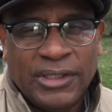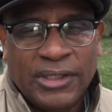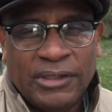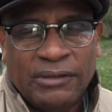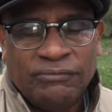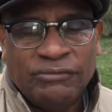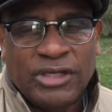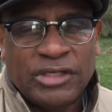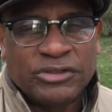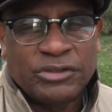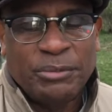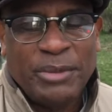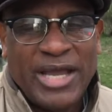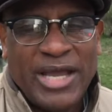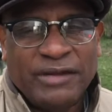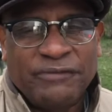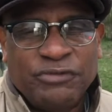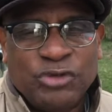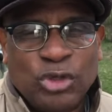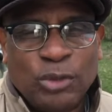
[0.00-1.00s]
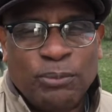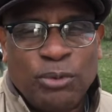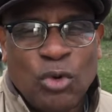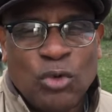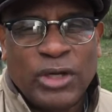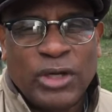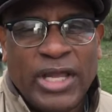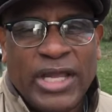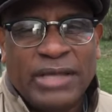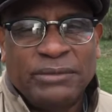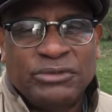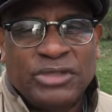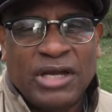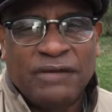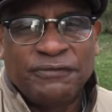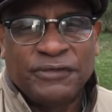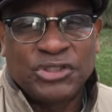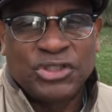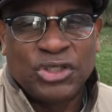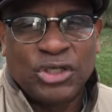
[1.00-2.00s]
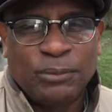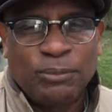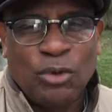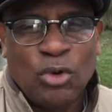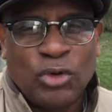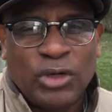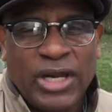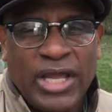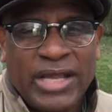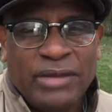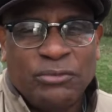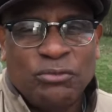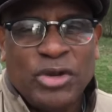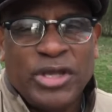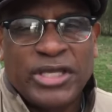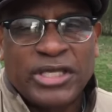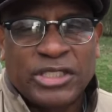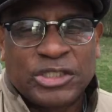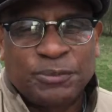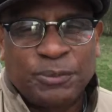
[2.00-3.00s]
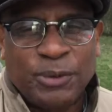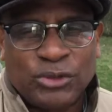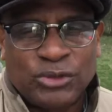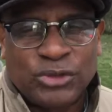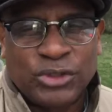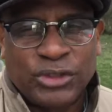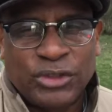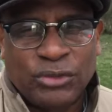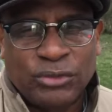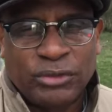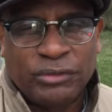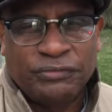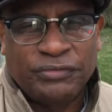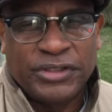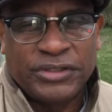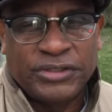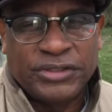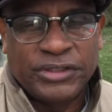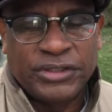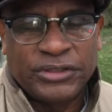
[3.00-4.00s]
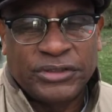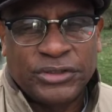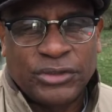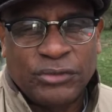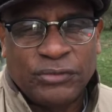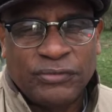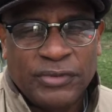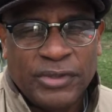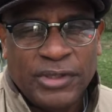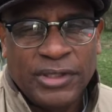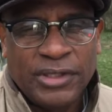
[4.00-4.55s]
Doesn't matter if you're the proclaimed toughest to the proclaimed weakest person on the face of this earth.